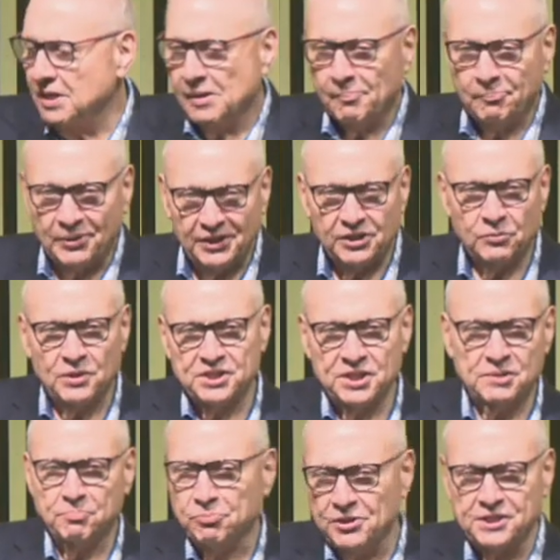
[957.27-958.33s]
Peter was in
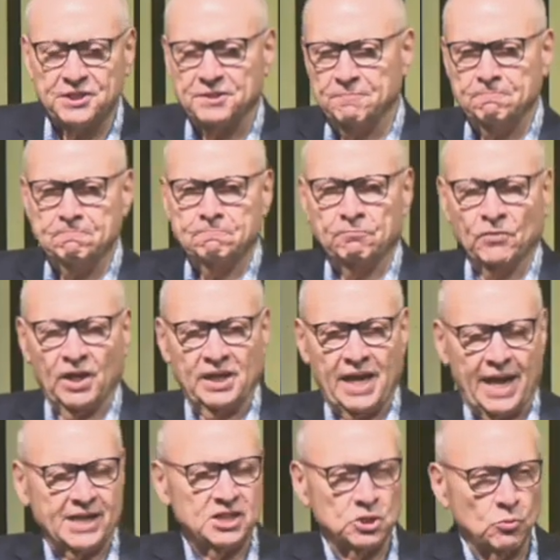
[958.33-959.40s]
prison in
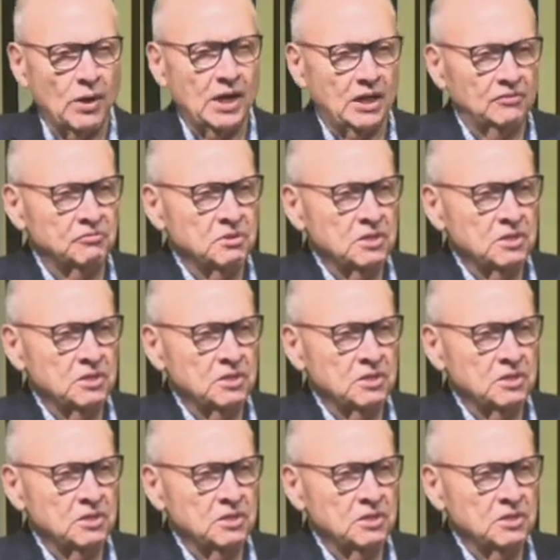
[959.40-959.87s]
Acts 12,